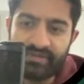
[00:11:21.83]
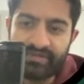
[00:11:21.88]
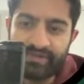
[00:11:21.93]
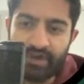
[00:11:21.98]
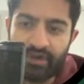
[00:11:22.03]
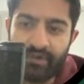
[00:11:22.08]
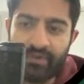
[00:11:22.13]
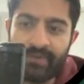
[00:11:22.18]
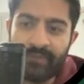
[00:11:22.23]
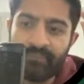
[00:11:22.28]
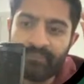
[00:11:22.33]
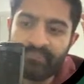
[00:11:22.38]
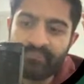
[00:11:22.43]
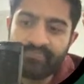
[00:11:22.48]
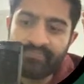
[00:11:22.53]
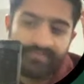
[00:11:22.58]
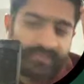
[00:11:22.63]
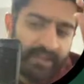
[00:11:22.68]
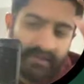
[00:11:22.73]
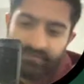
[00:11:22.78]
So
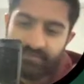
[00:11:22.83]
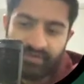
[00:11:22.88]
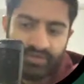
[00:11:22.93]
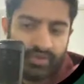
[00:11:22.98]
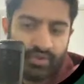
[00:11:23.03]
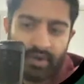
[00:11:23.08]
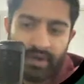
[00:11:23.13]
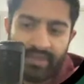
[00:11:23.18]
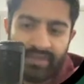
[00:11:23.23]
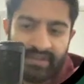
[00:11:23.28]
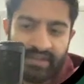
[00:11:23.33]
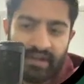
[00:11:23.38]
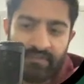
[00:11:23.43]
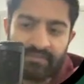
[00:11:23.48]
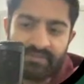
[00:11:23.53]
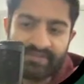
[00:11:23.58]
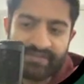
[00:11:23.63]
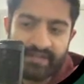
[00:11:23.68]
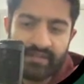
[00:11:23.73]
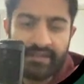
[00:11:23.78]
yeah, for sure, I think I'd
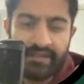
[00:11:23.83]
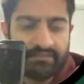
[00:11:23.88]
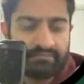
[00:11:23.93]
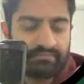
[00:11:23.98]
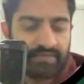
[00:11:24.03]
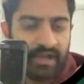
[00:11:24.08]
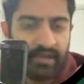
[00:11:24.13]
be selling